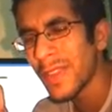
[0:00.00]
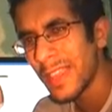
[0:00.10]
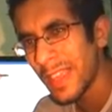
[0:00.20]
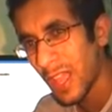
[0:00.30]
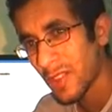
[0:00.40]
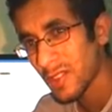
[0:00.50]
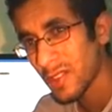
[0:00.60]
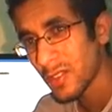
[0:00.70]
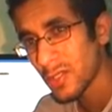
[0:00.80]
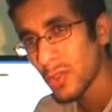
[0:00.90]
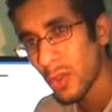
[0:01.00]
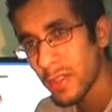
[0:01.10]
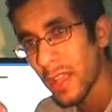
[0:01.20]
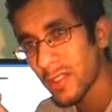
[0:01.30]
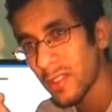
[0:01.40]
Yes.
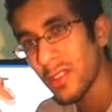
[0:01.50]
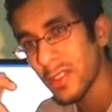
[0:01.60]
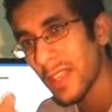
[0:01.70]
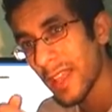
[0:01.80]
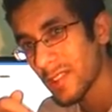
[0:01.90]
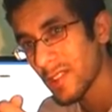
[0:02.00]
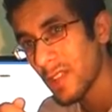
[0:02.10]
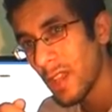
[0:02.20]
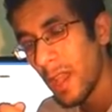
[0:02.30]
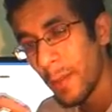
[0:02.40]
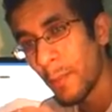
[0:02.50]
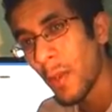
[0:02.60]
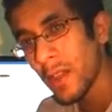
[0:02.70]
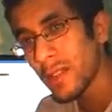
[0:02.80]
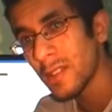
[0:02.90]
Short answer, yes.
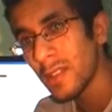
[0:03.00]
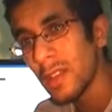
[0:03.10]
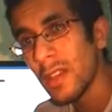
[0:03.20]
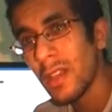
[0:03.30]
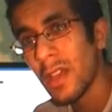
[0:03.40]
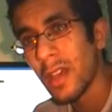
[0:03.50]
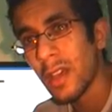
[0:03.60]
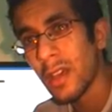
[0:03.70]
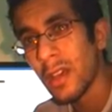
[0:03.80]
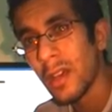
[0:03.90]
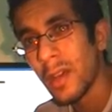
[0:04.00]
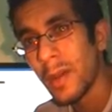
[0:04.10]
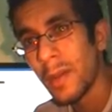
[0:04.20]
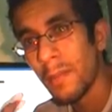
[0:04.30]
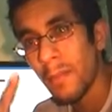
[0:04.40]
But
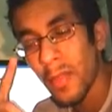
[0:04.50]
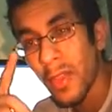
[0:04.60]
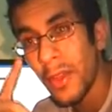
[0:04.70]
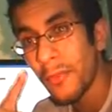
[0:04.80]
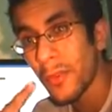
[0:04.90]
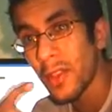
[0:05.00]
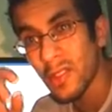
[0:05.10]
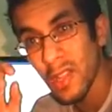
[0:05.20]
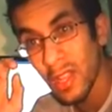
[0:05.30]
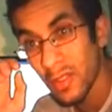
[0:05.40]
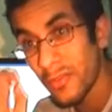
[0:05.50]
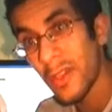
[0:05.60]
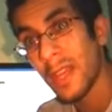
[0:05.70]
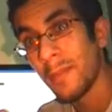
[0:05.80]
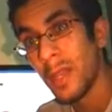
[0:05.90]
the difference is
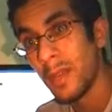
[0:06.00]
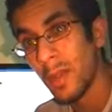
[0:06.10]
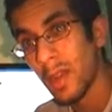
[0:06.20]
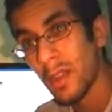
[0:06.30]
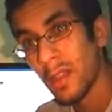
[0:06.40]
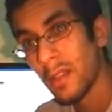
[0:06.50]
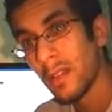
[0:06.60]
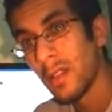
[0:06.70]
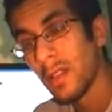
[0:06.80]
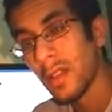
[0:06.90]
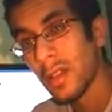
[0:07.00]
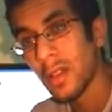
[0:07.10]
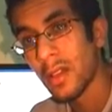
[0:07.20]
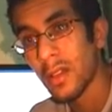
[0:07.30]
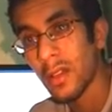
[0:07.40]
very minimal,
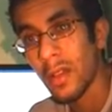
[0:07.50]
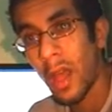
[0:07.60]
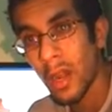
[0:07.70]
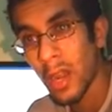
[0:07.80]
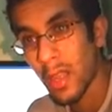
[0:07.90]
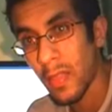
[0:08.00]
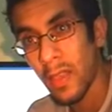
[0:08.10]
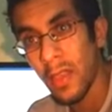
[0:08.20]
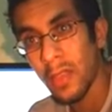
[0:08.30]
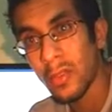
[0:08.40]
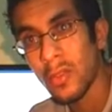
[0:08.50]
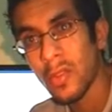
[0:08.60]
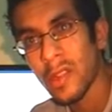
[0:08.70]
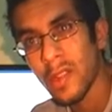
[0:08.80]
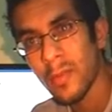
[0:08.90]
unlike the
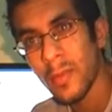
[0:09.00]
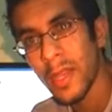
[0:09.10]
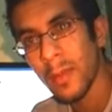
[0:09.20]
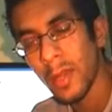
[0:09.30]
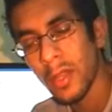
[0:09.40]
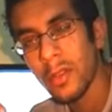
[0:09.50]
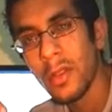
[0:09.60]
226BW.